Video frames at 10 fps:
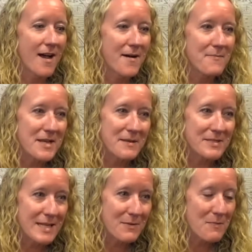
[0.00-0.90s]
My name's
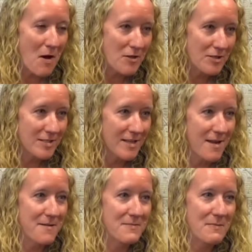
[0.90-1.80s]
Debbie Pollart.
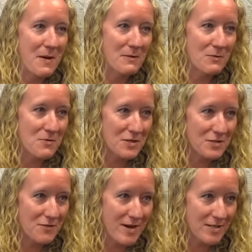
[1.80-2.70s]
I'm the Public Works
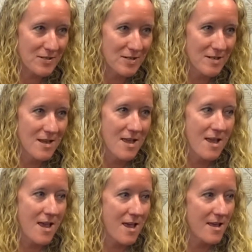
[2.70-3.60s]
Director
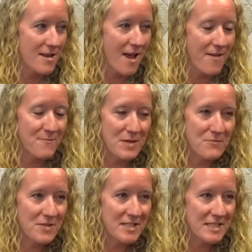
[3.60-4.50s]
and I've been
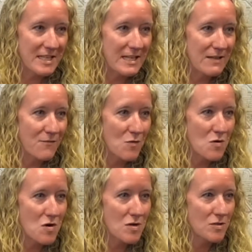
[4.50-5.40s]
with the city
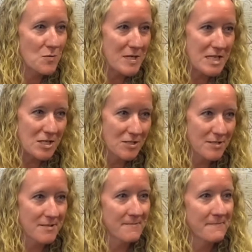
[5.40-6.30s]
for 20
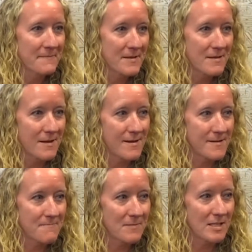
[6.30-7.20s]
years,
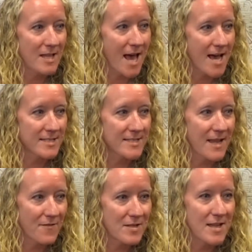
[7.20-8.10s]
um, the last
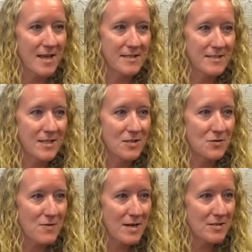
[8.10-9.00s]
seven as the
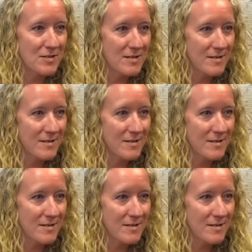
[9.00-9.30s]
director.